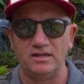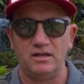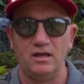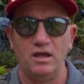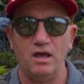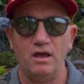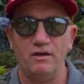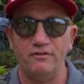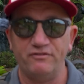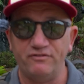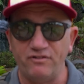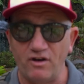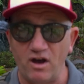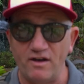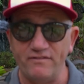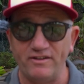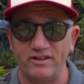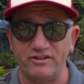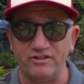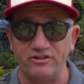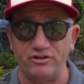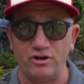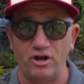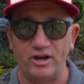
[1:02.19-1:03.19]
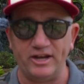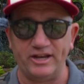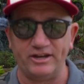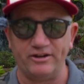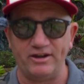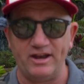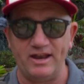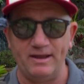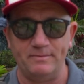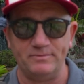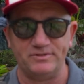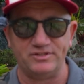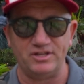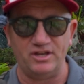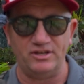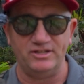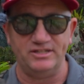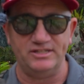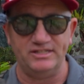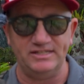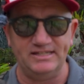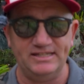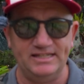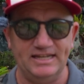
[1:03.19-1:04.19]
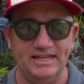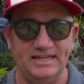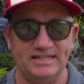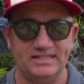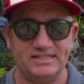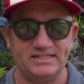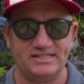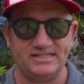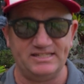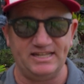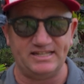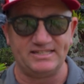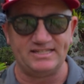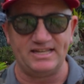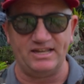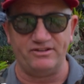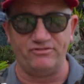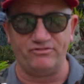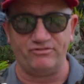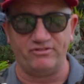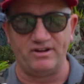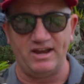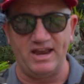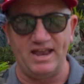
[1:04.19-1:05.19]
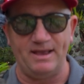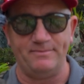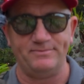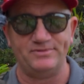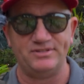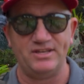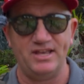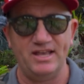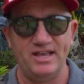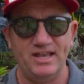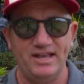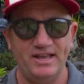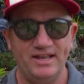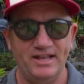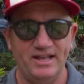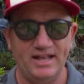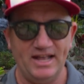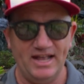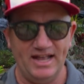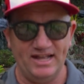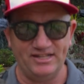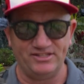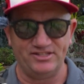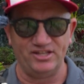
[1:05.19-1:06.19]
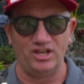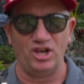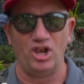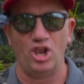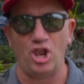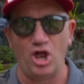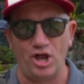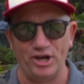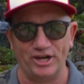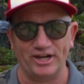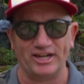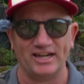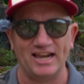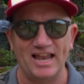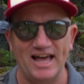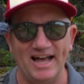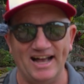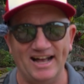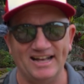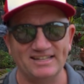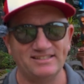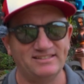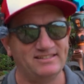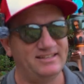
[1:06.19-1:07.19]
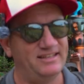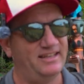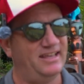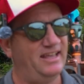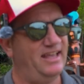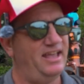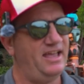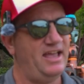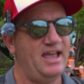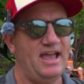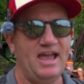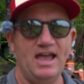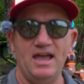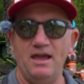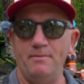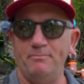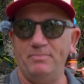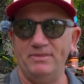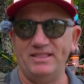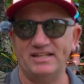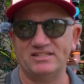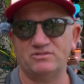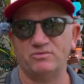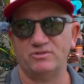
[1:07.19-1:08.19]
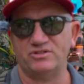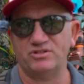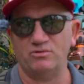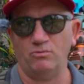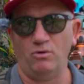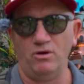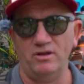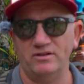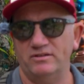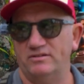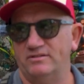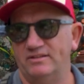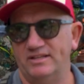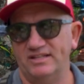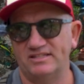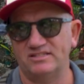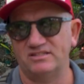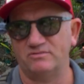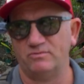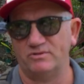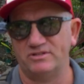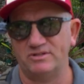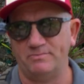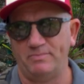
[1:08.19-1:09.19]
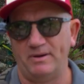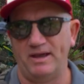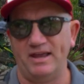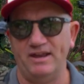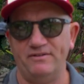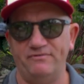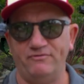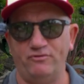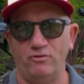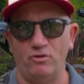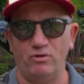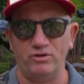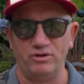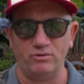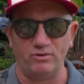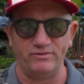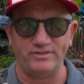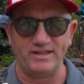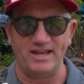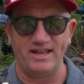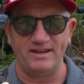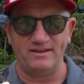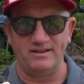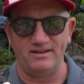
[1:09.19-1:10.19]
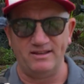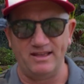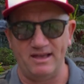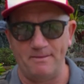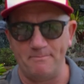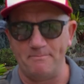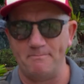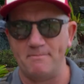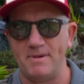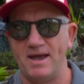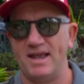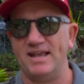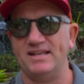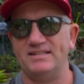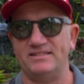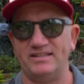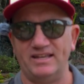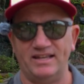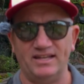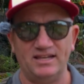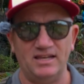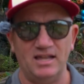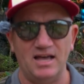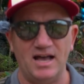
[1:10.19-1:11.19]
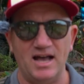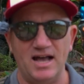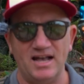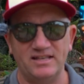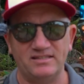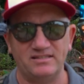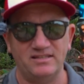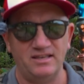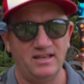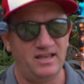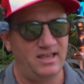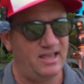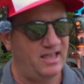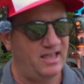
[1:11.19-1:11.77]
590 grams, so 600 grams. It's a lot of glass, but that's what you want. That's what you're paying for. You want that amazing glass,